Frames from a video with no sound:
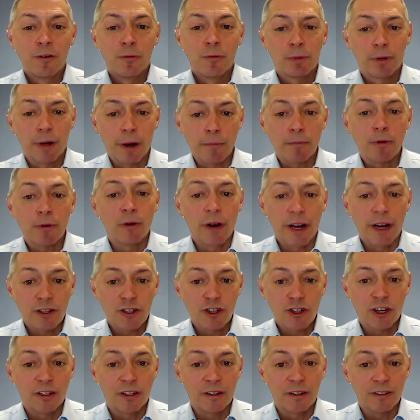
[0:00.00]

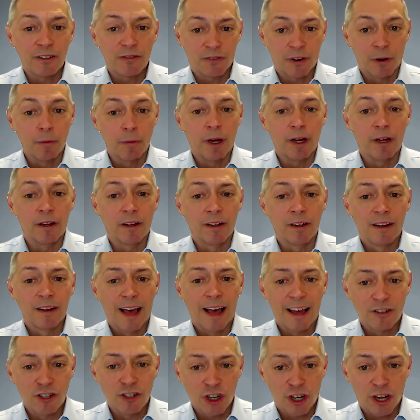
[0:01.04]
preparation and from a
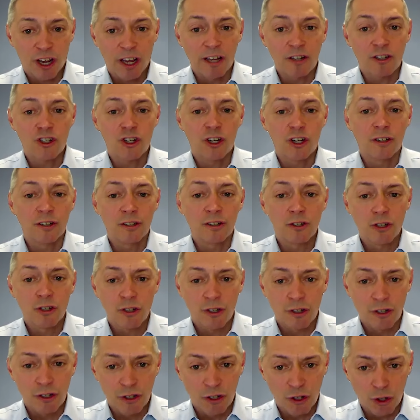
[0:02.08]
education
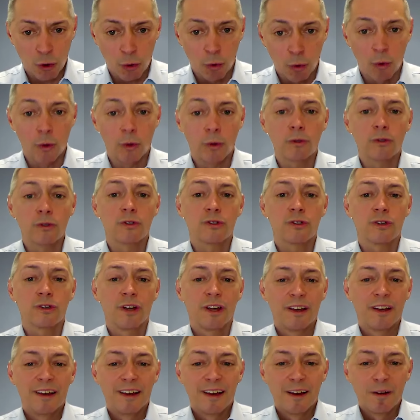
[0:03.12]
tools
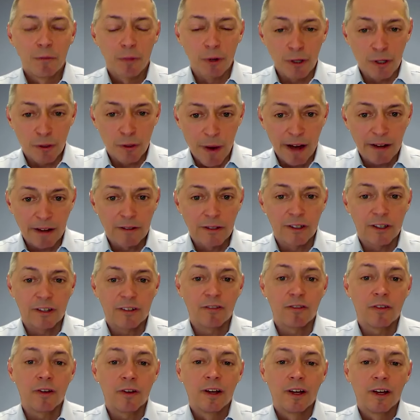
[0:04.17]

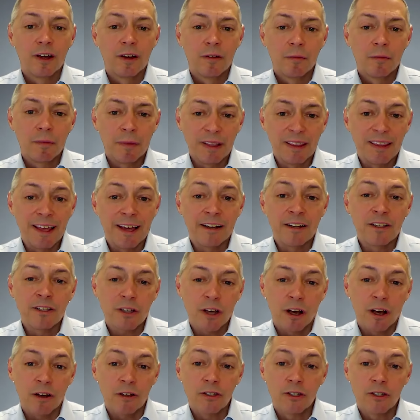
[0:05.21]
perspective, but then it's
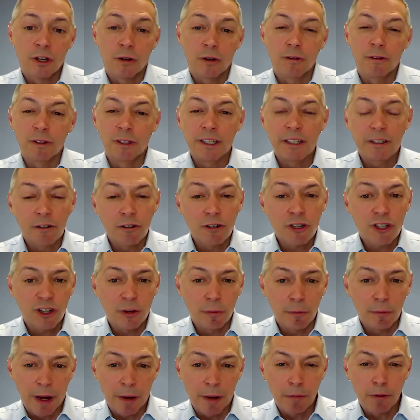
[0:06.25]
also
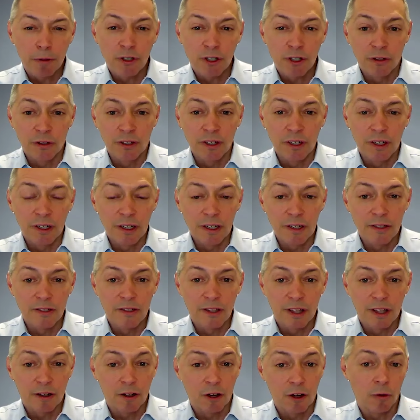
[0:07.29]
leadership opportunities
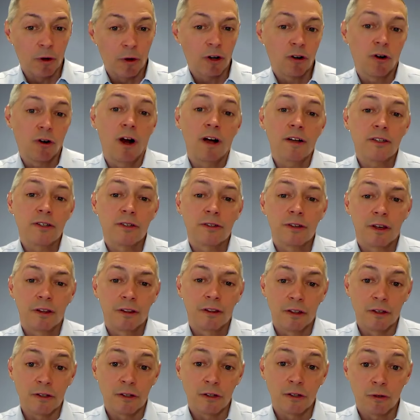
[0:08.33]
that go across
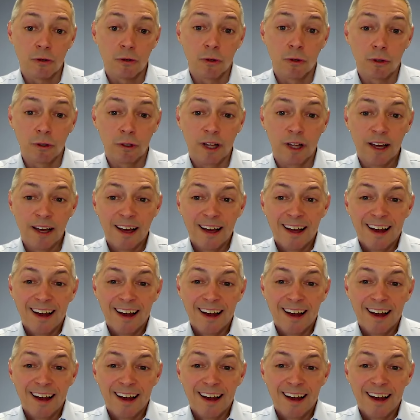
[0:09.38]
the school.